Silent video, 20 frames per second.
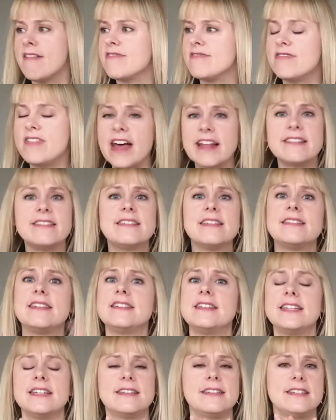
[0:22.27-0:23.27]
That's the
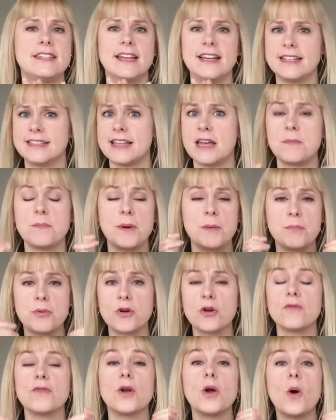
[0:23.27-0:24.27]
statistics that have been
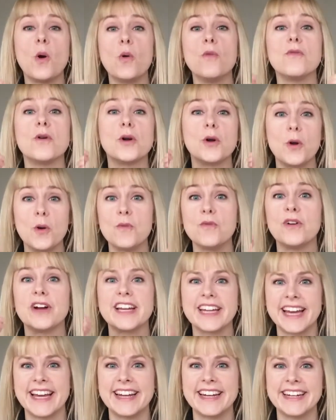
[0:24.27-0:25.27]
proven over and over
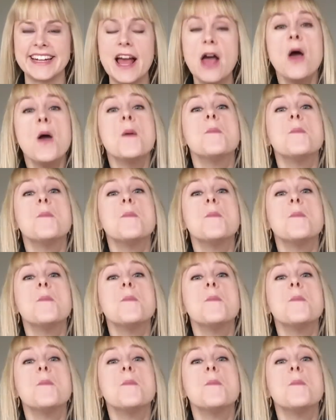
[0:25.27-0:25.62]
again.